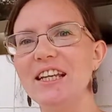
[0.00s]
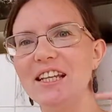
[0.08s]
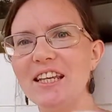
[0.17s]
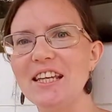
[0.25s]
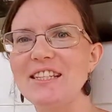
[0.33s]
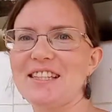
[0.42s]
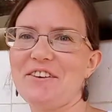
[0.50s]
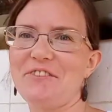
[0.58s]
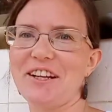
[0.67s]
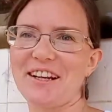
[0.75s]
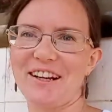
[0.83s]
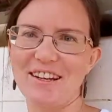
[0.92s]
in East
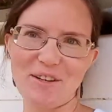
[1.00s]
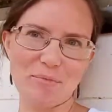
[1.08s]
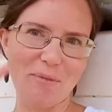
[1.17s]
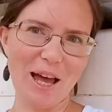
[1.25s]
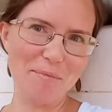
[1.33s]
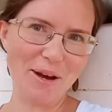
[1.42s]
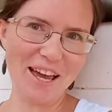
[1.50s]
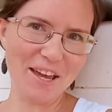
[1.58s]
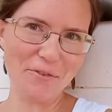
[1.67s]
Africa. Bye bye